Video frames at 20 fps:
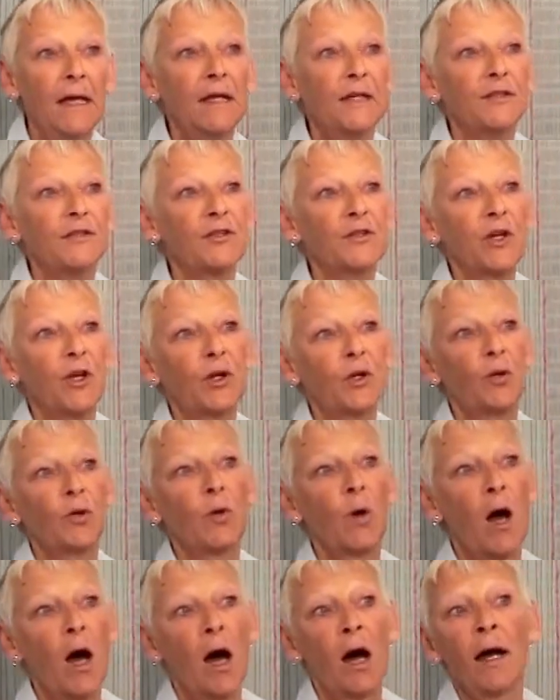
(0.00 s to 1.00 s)

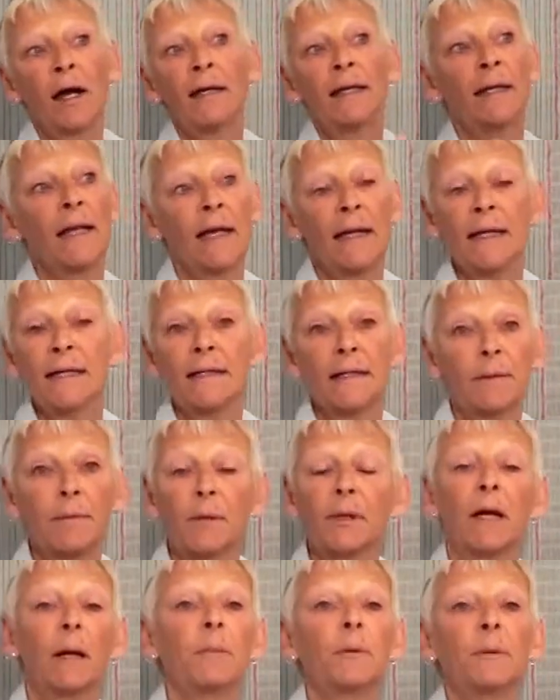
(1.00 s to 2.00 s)
So I layered up a
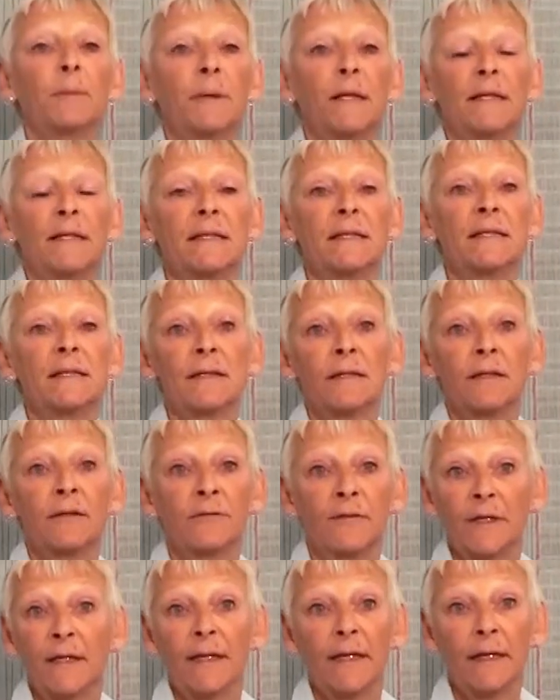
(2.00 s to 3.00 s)
couple of pieces
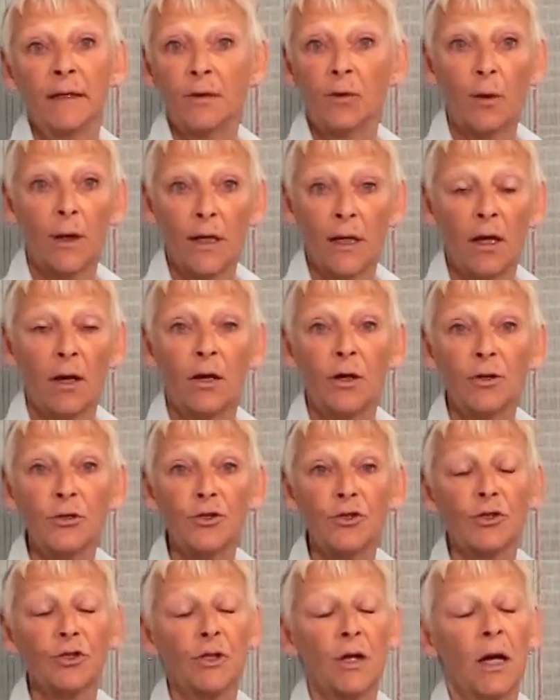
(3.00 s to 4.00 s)
of linen, quite
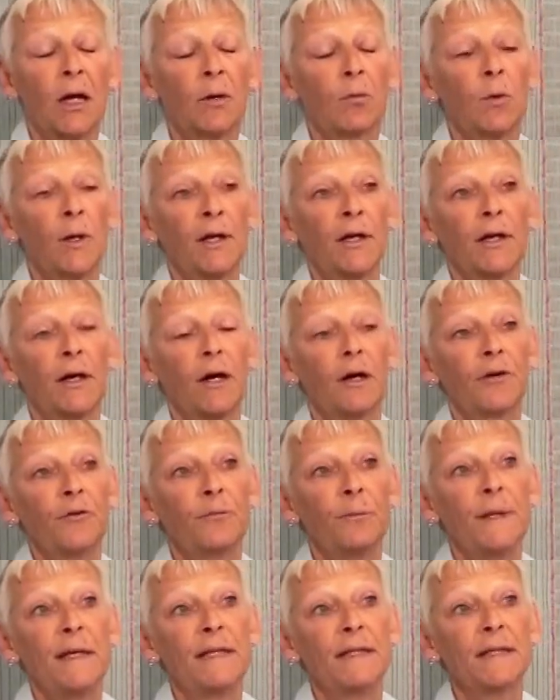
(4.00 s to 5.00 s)
large,
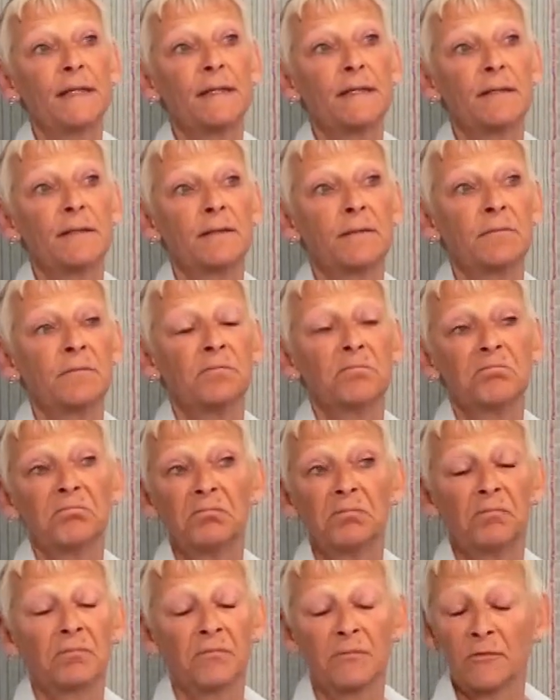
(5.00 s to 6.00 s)
1.5 meters, and
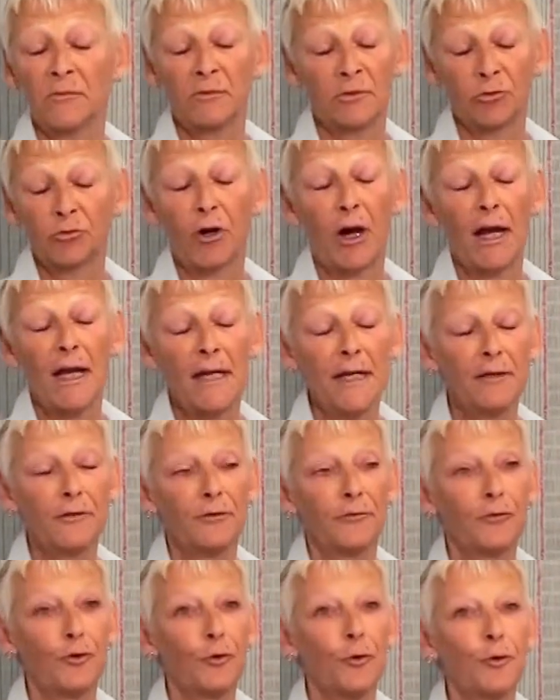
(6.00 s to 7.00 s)
grey,
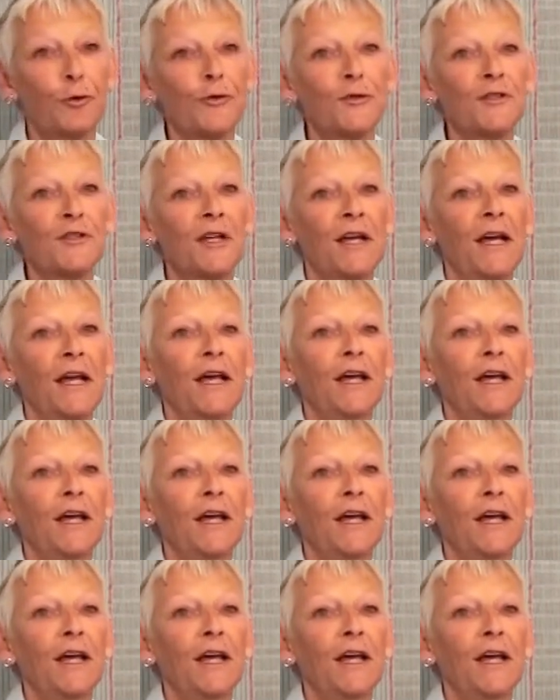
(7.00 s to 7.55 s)
of course.